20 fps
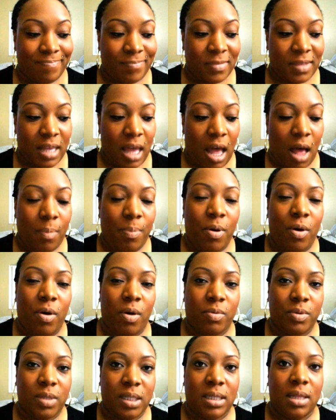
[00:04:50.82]
I'll
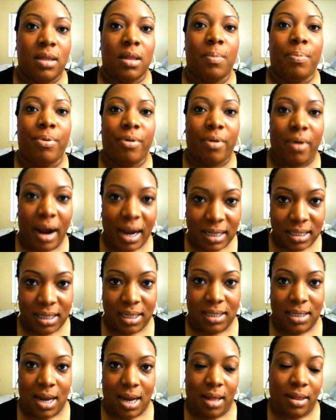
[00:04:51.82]
post the
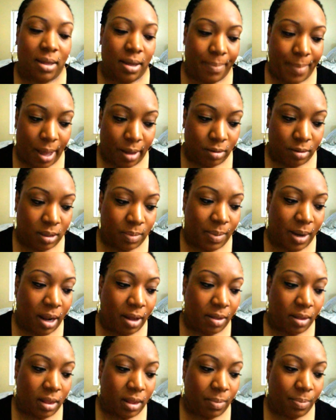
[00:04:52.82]
prices, not the amounts,
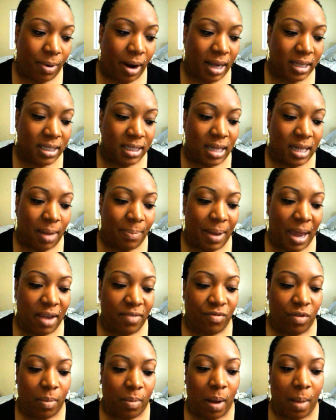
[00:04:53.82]
but the prices I paid
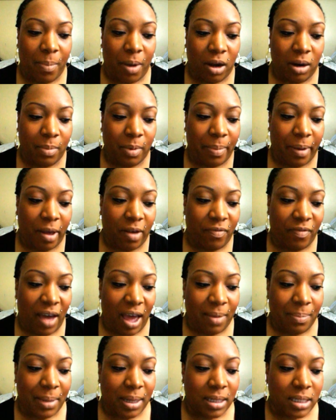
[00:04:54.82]
for them. I bought them about
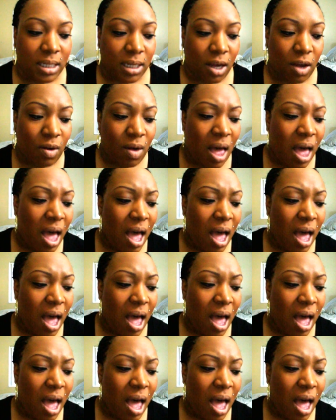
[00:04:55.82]
5 months ago.